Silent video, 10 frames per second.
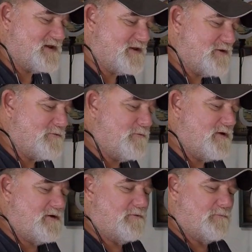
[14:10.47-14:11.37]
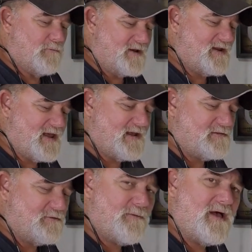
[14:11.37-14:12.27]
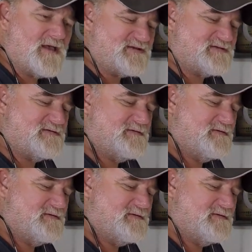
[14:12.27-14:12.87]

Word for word: know what an angler was.